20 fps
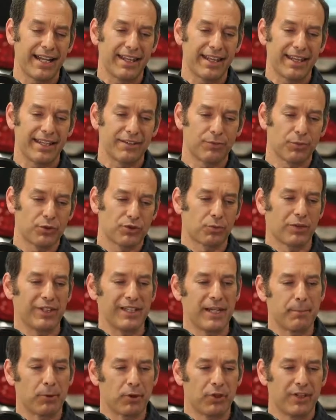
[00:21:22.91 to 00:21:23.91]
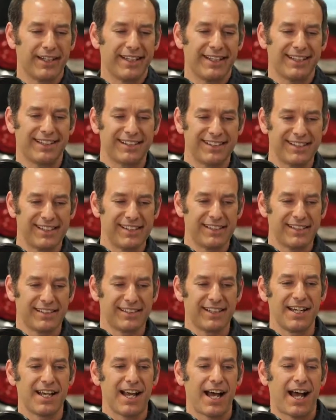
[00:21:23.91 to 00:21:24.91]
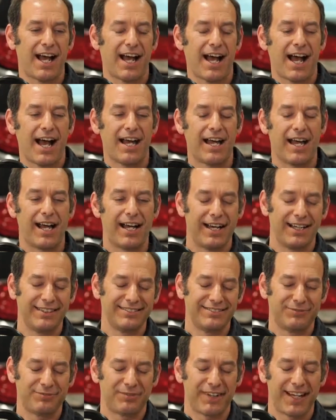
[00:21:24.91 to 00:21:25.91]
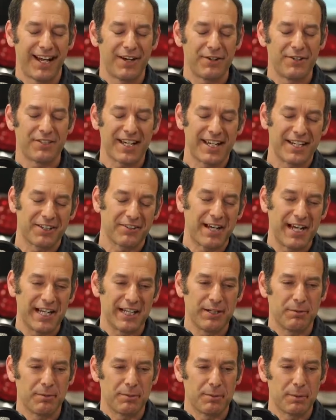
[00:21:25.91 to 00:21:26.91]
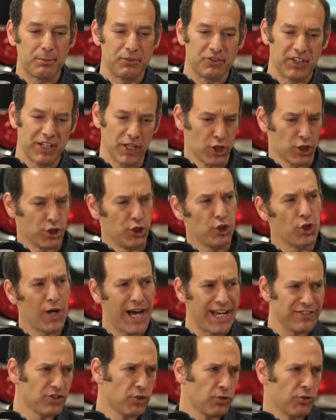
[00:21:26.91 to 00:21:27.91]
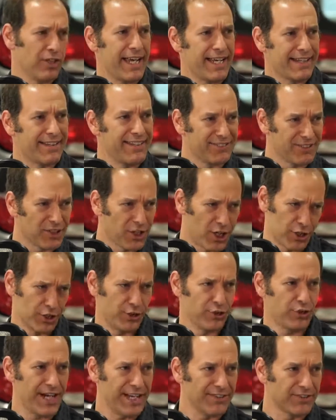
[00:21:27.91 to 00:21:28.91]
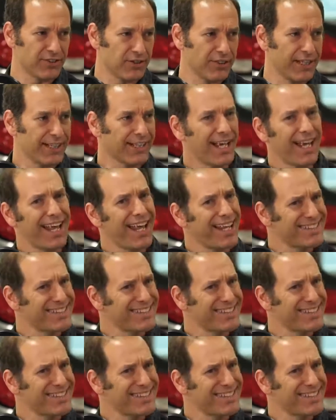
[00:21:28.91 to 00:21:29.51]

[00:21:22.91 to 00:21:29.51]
I think what's really important here is I always kind of crack up when people say, you guys don't like this car. You guys don't like.